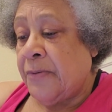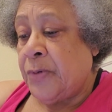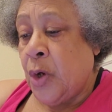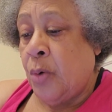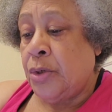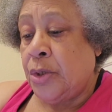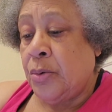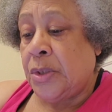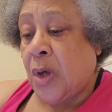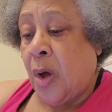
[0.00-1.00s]
of no
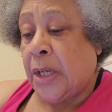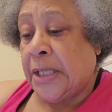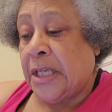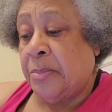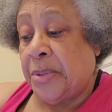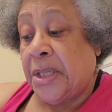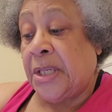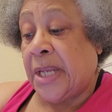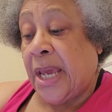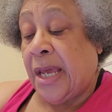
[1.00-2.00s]
use calling in
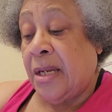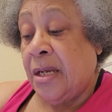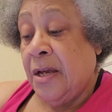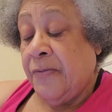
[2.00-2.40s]
Ben-Hadad,